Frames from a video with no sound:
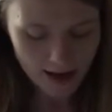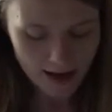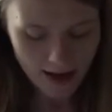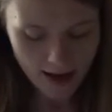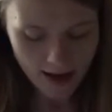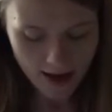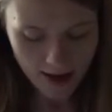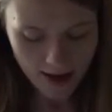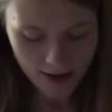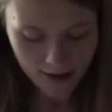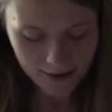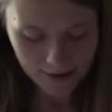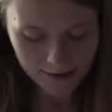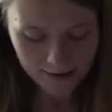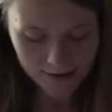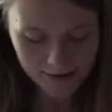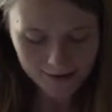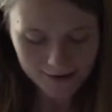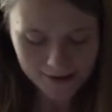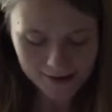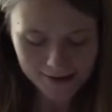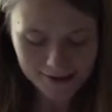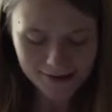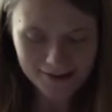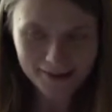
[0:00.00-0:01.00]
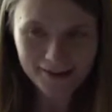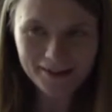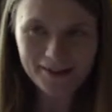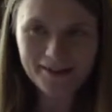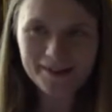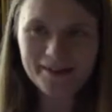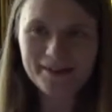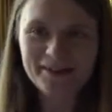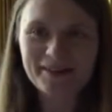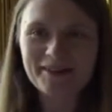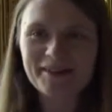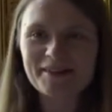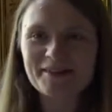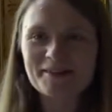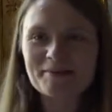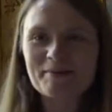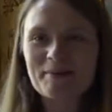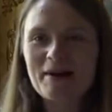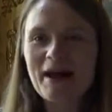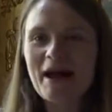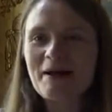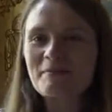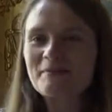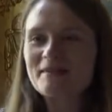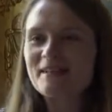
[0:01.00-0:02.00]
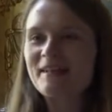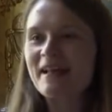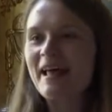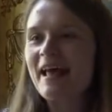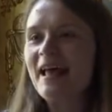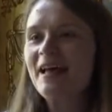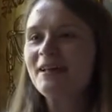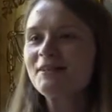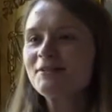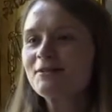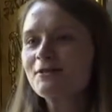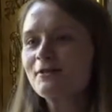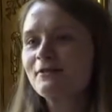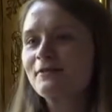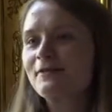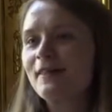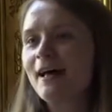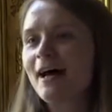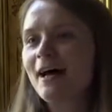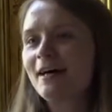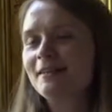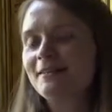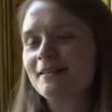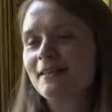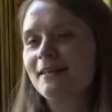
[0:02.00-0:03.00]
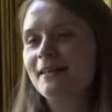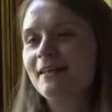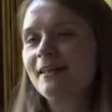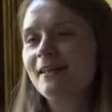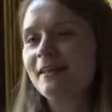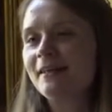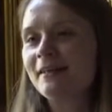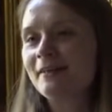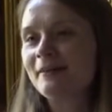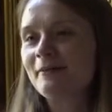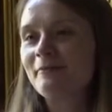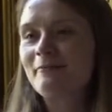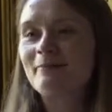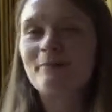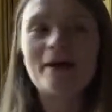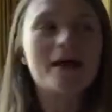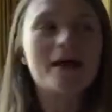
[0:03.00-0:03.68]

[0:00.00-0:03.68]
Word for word: and there's perhaps an edge of that in